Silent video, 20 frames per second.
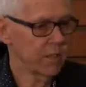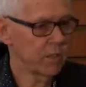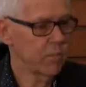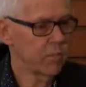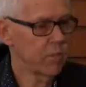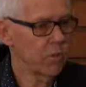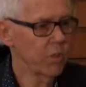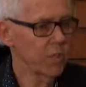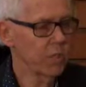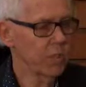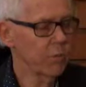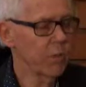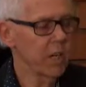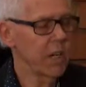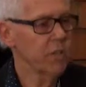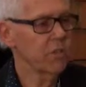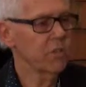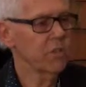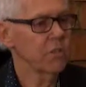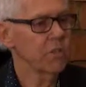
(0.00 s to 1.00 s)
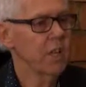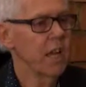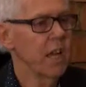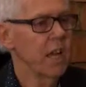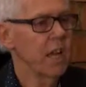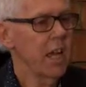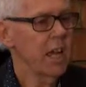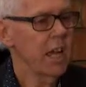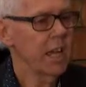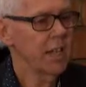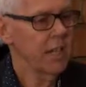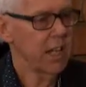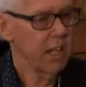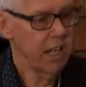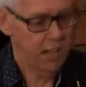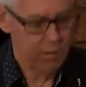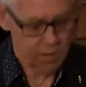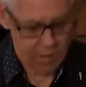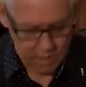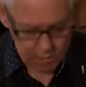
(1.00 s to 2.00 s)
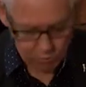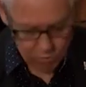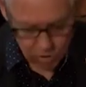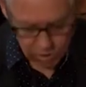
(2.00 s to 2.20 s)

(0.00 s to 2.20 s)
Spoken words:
to the marine spaces and